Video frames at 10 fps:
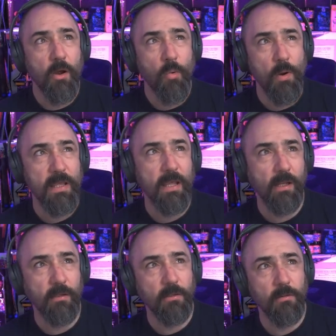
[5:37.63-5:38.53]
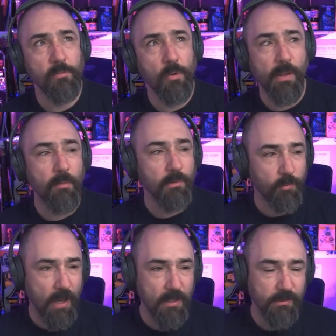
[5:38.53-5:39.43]
we'll be able to
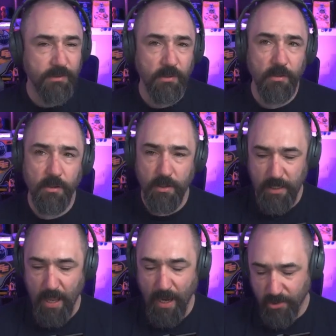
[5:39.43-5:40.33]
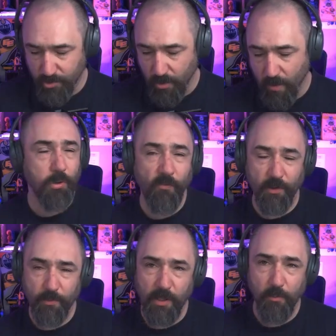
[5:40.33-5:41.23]
raise the extra,
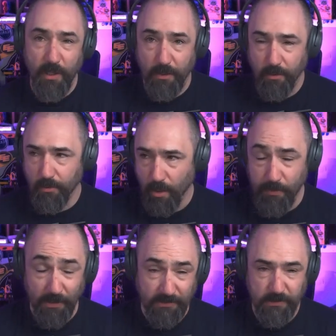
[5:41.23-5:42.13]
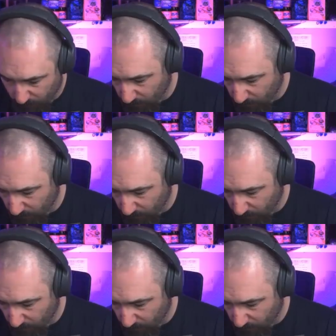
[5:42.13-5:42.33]
hopefully within a week. That'd be nice.